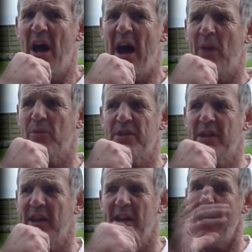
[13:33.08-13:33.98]
I was
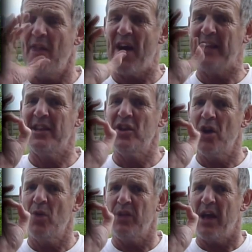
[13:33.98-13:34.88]
thinking, if I didn't
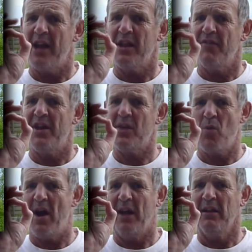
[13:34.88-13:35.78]
know the area very
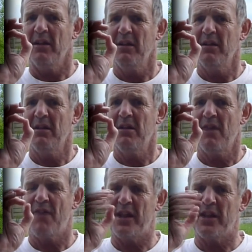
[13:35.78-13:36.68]
well, if I